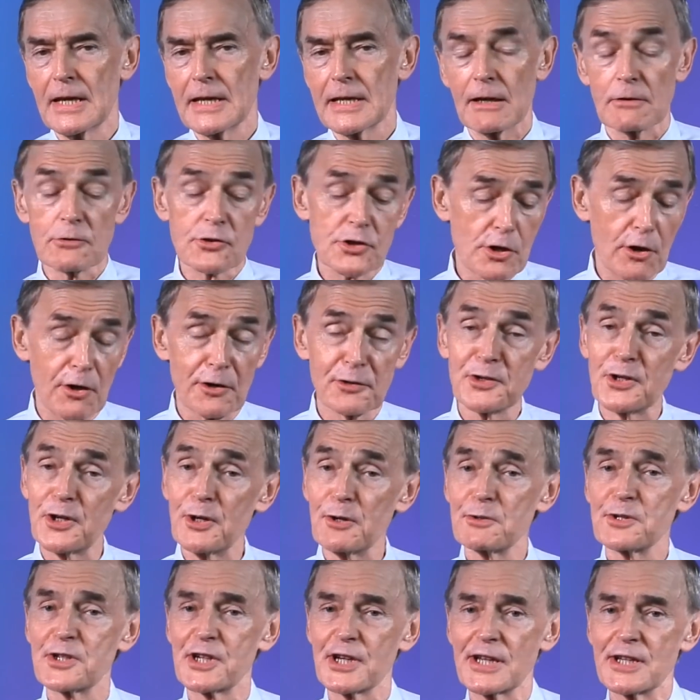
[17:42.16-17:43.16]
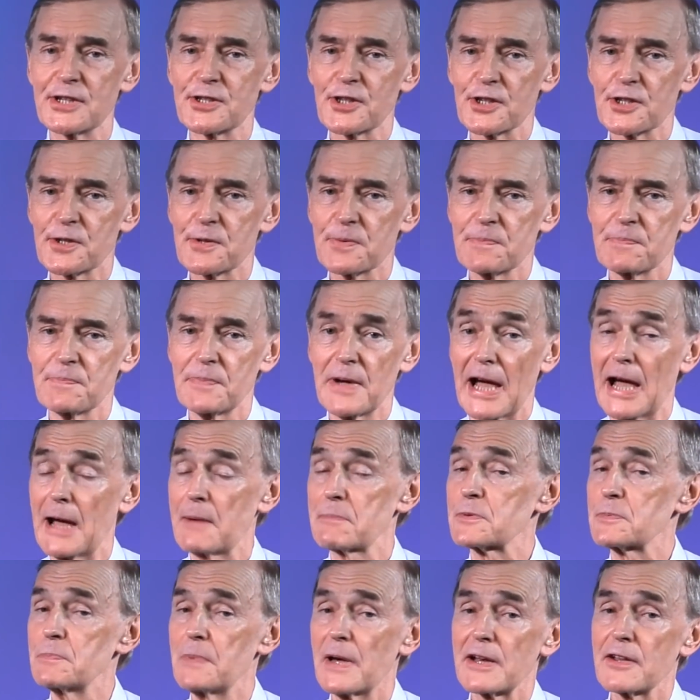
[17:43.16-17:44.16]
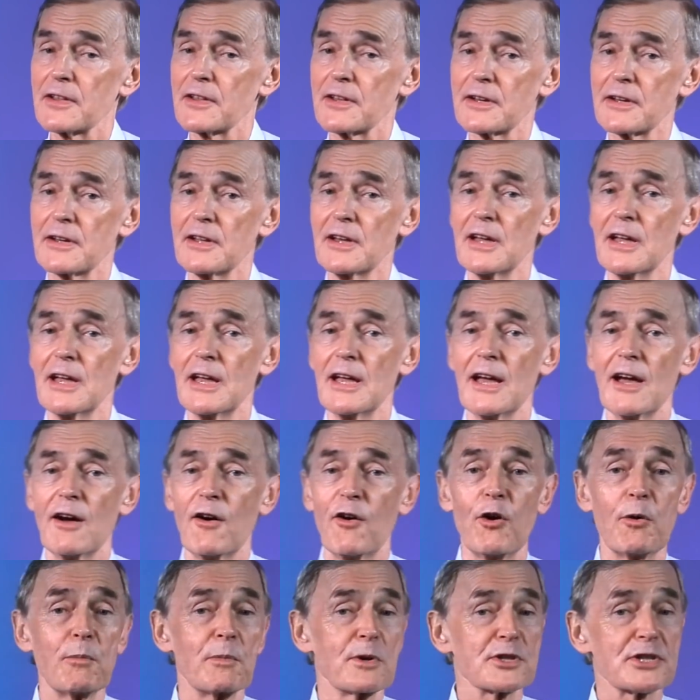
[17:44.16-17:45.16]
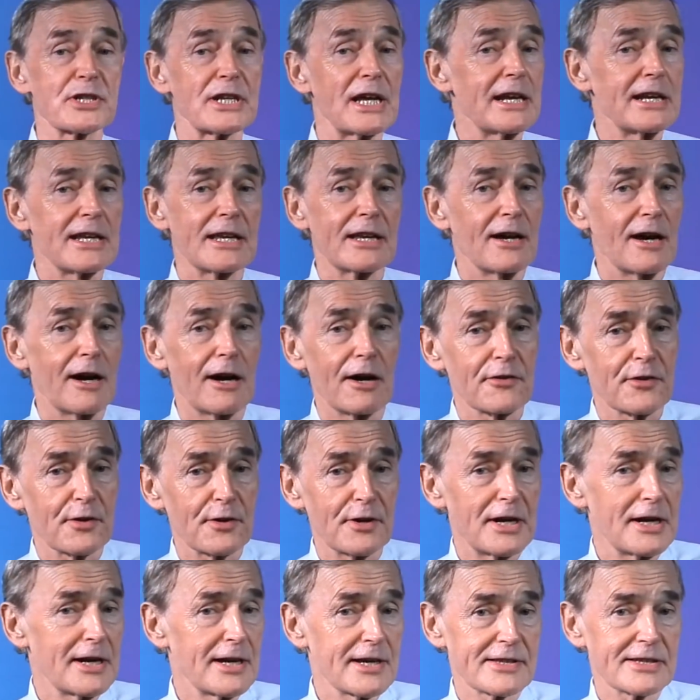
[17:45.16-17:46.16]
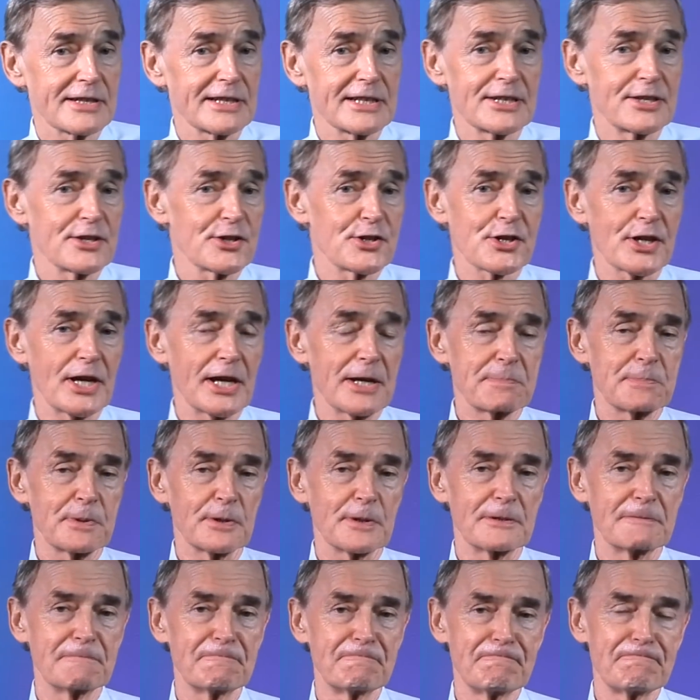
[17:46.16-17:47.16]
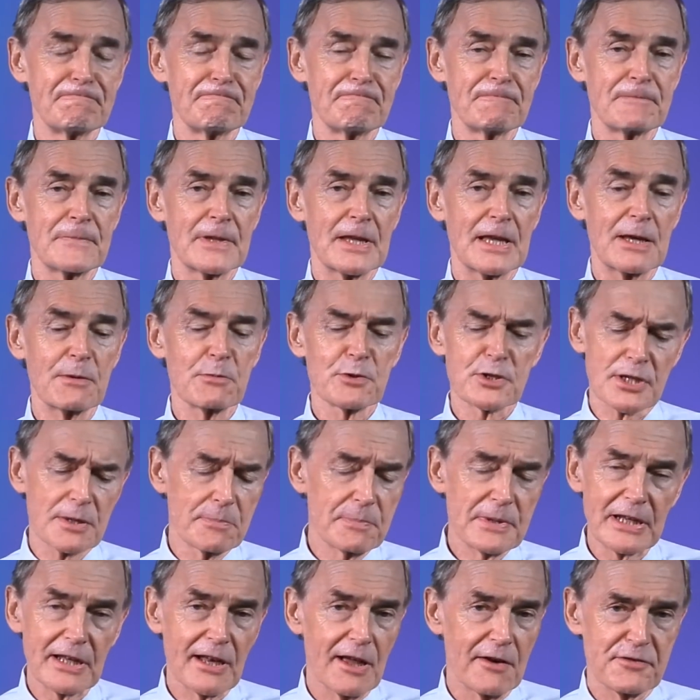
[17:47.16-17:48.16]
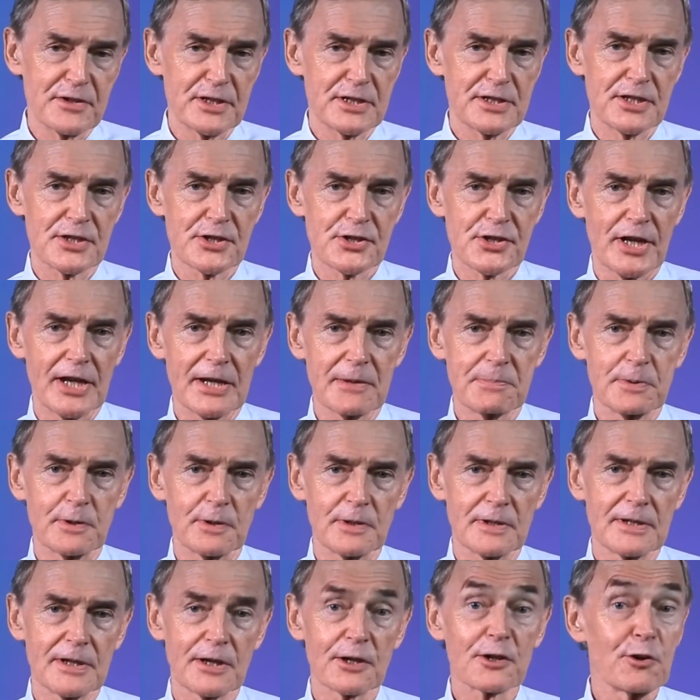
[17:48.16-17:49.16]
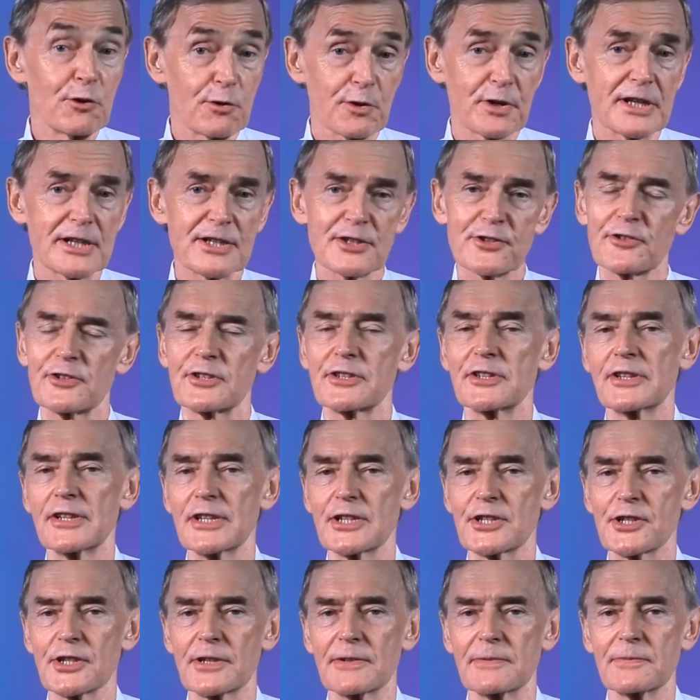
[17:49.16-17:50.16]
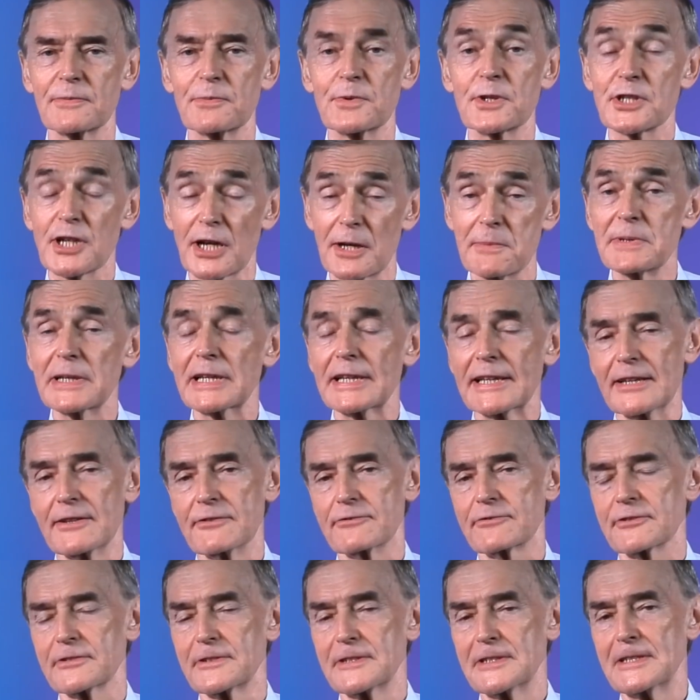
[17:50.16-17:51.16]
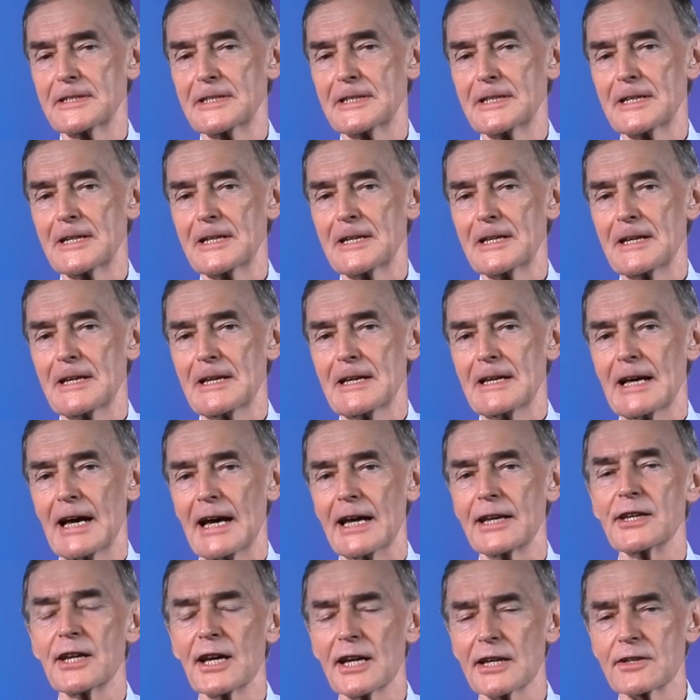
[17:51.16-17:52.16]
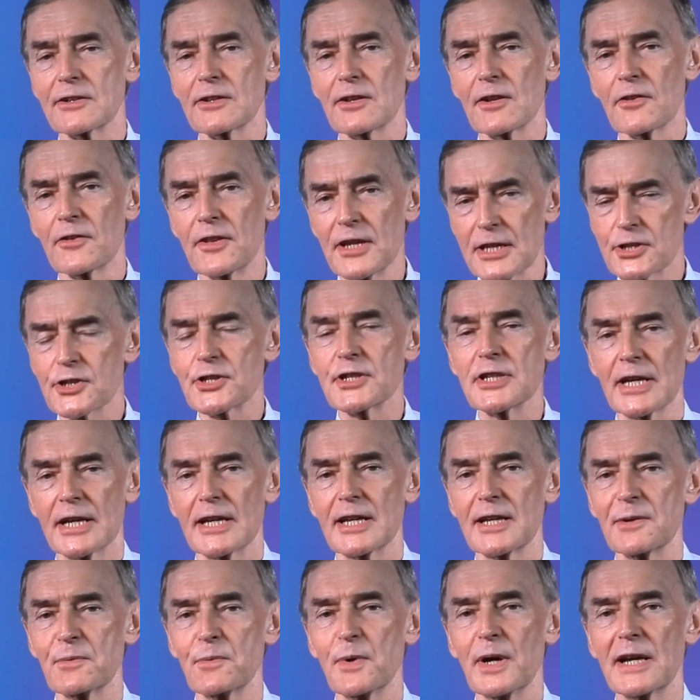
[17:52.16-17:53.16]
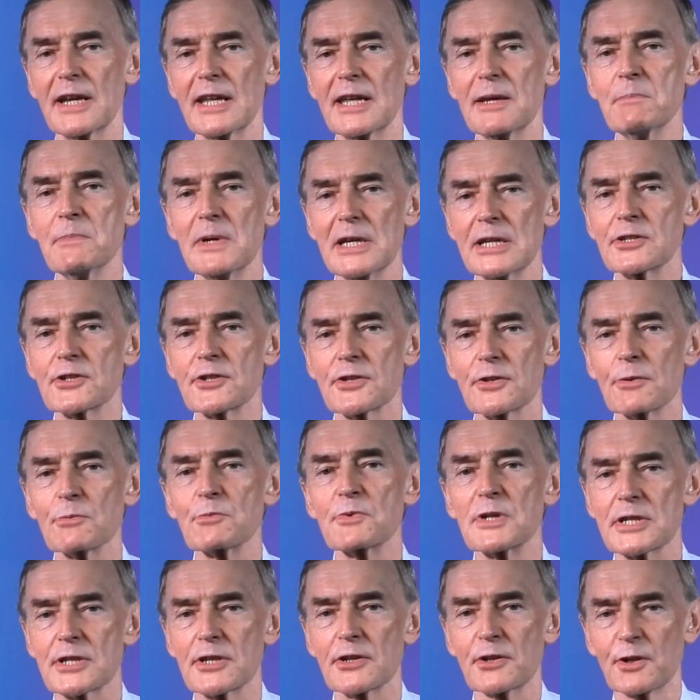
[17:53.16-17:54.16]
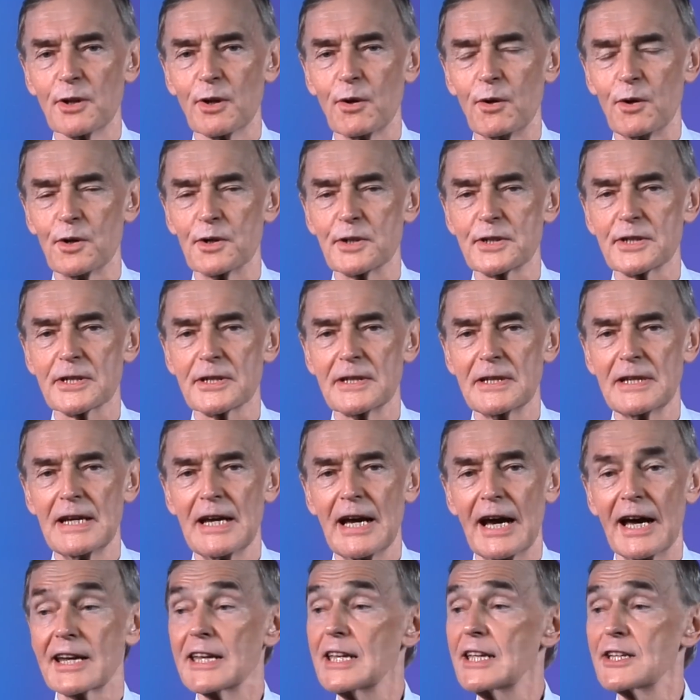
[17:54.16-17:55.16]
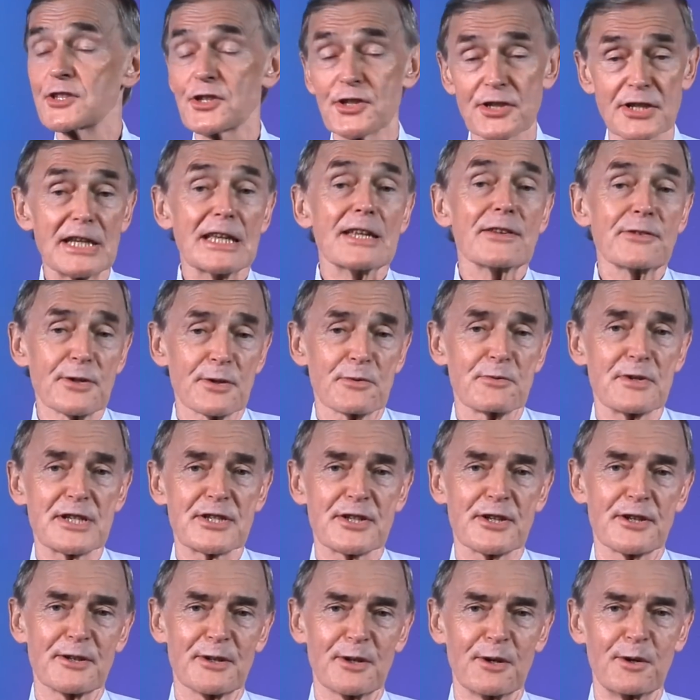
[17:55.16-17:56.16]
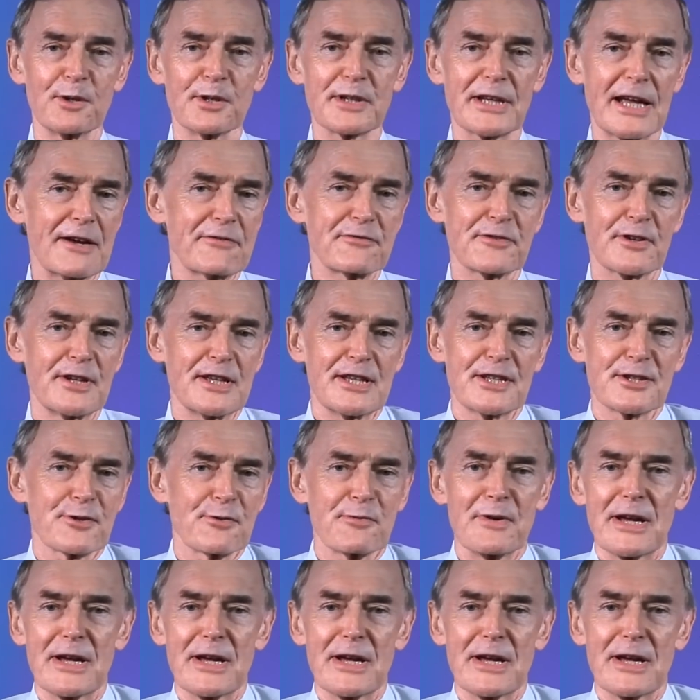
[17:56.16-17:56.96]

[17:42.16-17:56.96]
Now, John knew Jesus perhaps better than almost any other earthly disciple. He was the beloved disciple, according to tradition, which I believe. And yet, this day, when he meets the risen Lord, and he'd seen the risen Lord after his